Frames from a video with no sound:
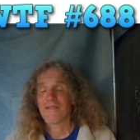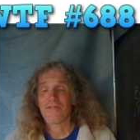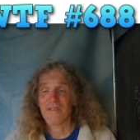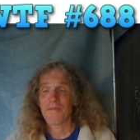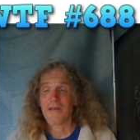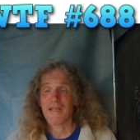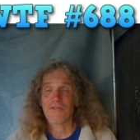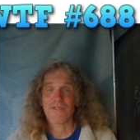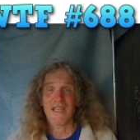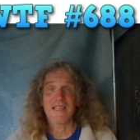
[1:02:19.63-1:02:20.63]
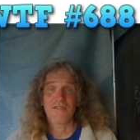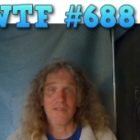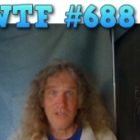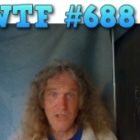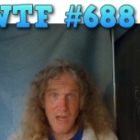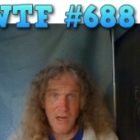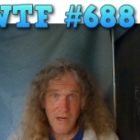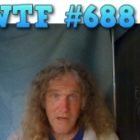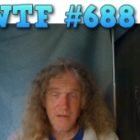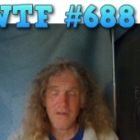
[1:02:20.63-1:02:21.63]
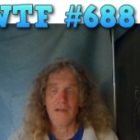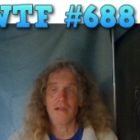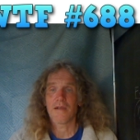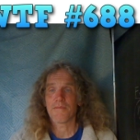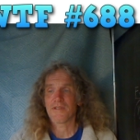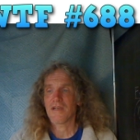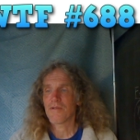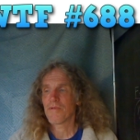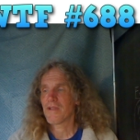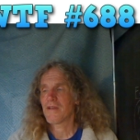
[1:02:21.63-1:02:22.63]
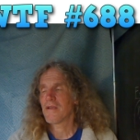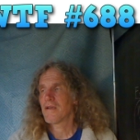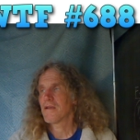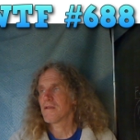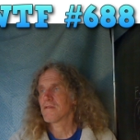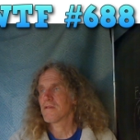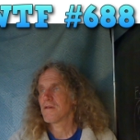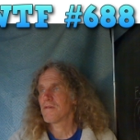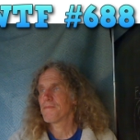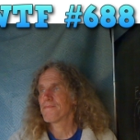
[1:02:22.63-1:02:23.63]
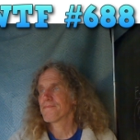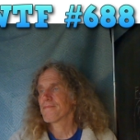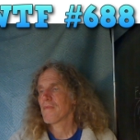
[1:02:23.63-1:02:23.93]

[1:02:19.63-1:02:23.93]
till somebody else takes the chair, I'm stuck with it. So,